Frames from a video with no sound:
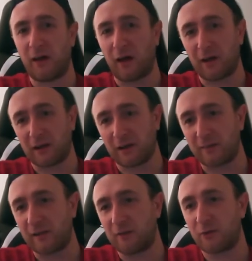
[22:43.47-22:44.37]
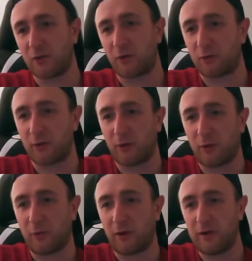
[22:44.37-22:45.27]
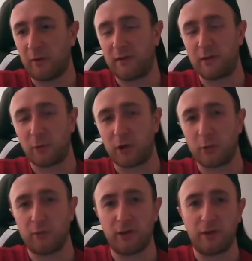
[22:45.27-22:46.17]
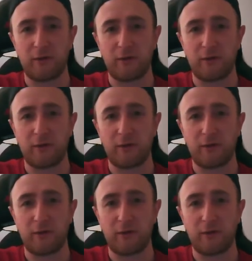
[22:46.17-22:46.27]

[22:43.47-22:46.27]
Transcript: I liked the end result, so you know, I did work with it.